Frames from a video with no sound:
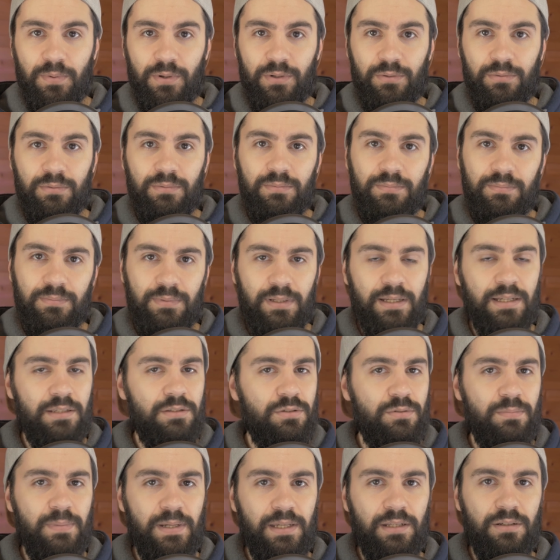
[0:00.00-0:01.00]
Pro,
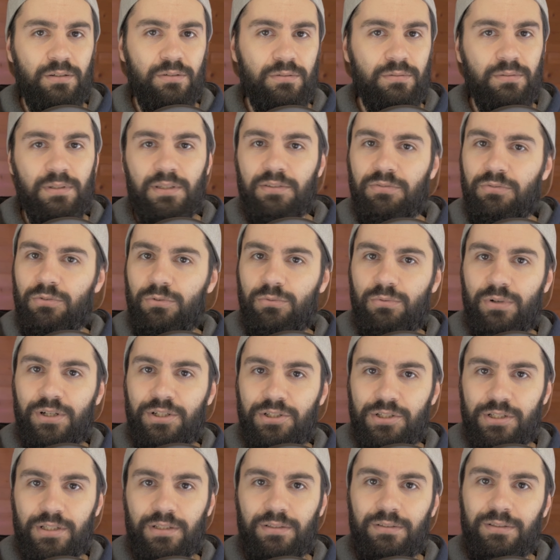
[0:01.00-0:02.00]
as you may know, if you
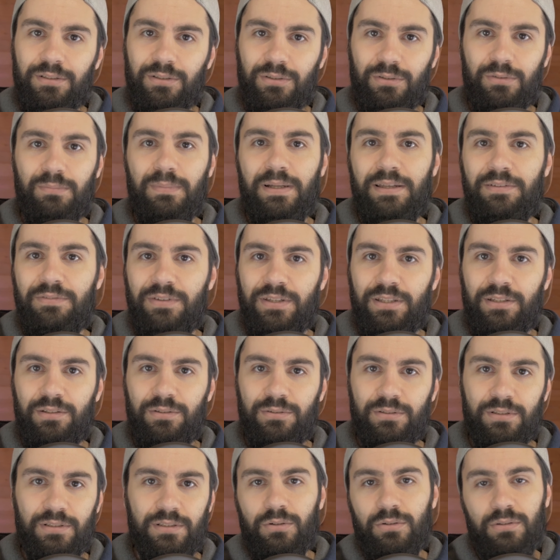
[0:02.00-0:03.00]
watch all my
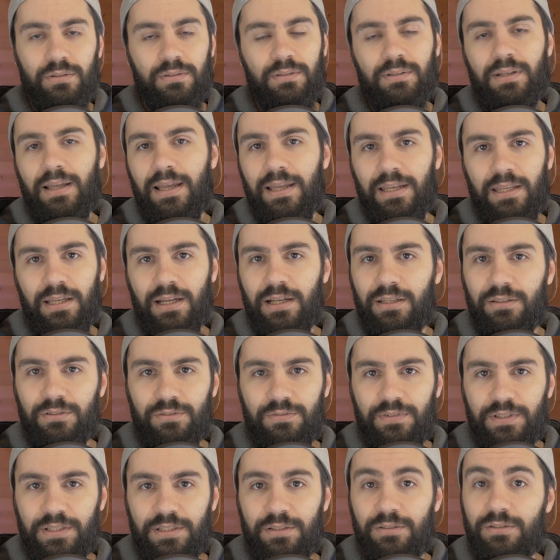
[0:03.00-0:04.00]
videos or any
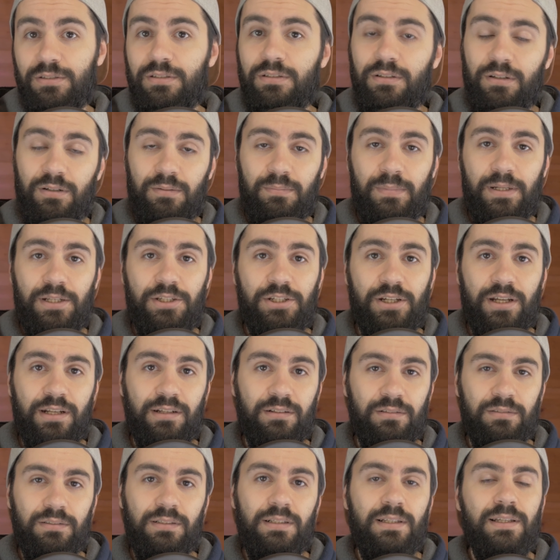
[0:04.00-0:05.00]
other videos on my
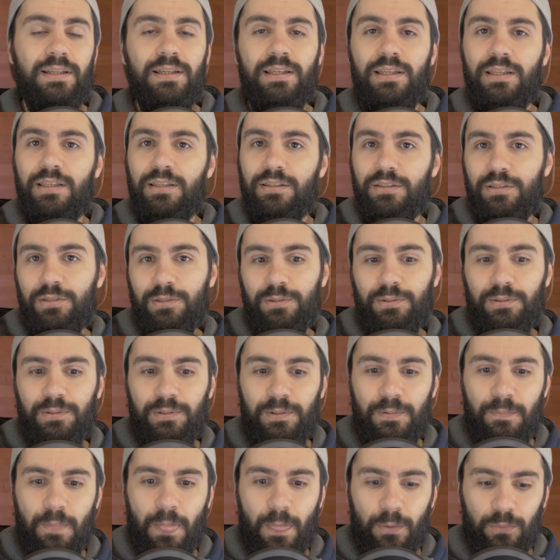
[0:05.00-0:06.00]
channel.
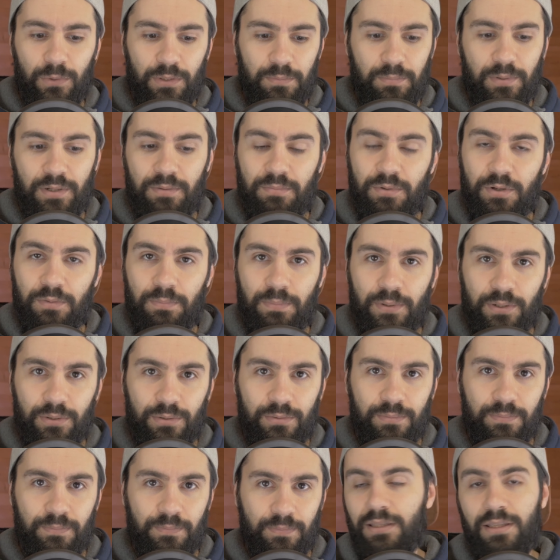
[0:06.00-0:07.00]
So with Premiere
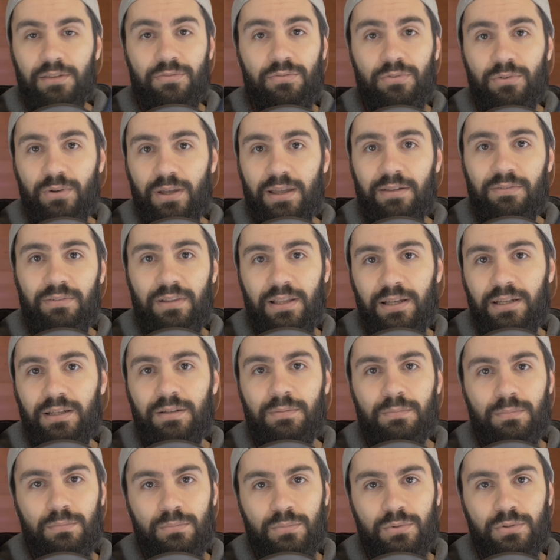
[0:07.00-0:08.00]
Pro, if you have
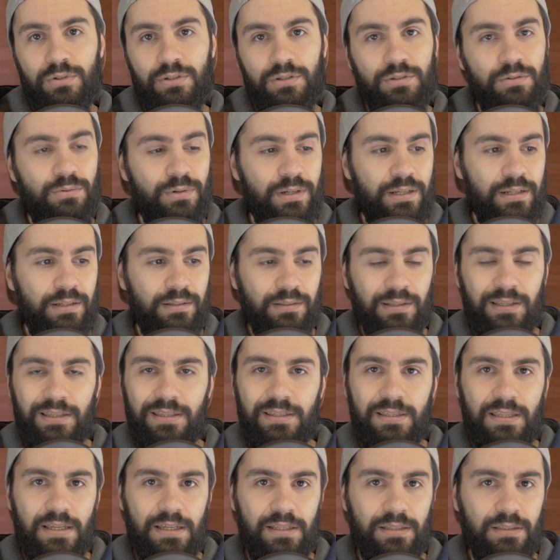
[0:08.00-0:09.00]
like more screen
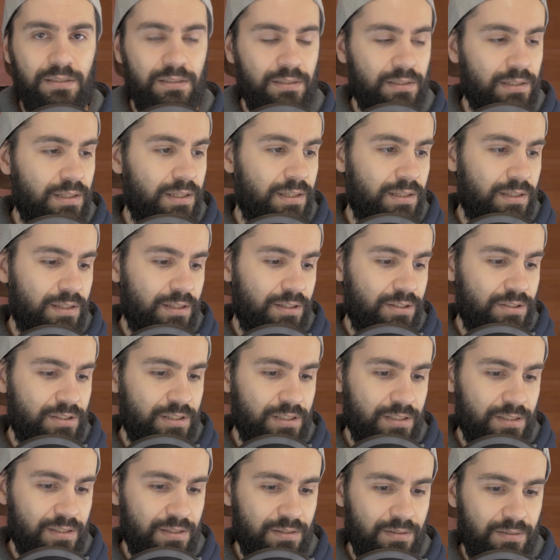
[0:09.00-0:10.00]
estate,
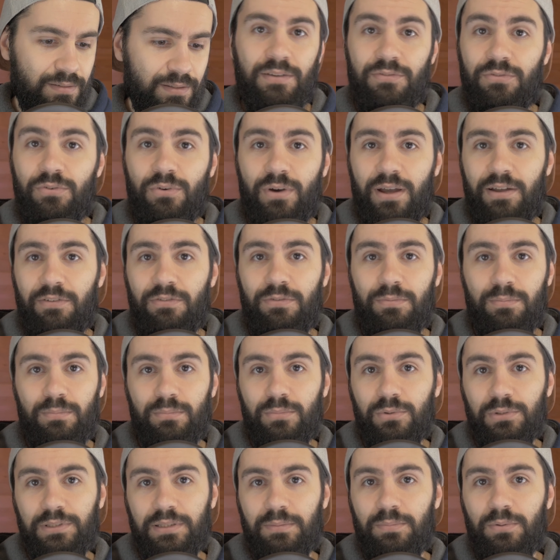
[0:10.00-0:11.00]
just if you have
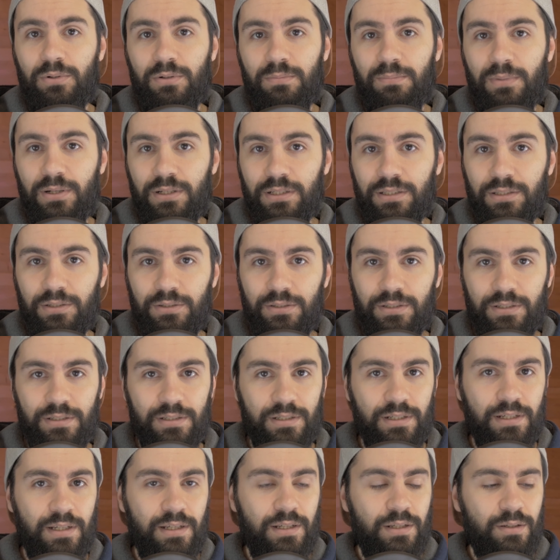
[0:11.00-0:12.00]
multiple
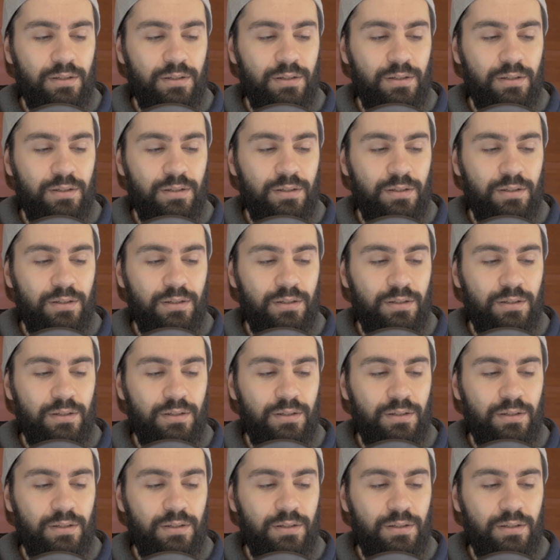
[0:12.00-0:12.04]
monitors,